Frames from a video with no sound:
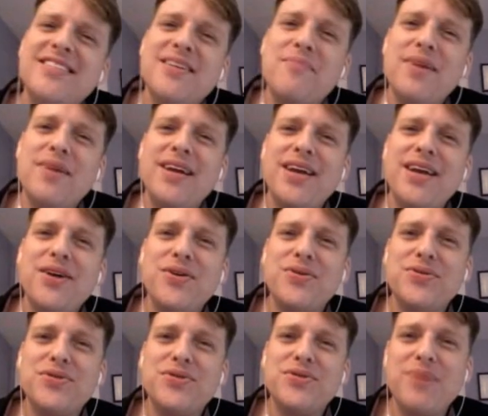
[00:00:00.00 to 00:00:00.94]
somebody
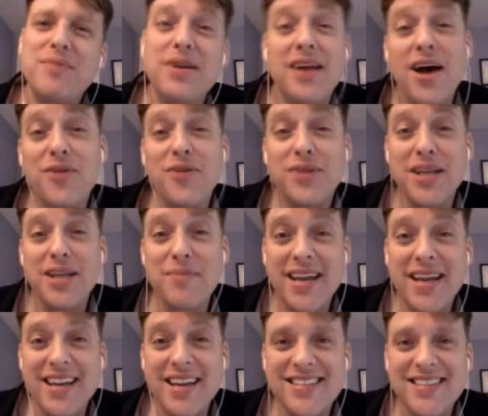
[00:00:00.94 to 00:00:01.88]
who's maybe not really
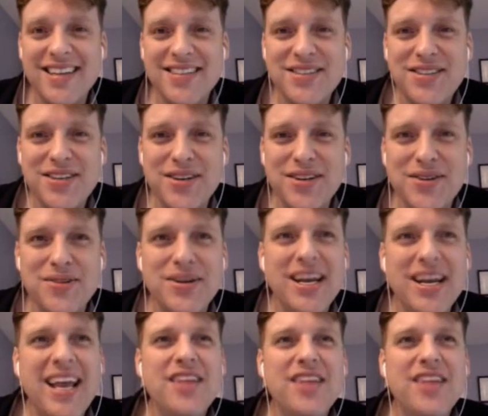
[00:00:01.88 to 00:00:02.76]
making sense to you,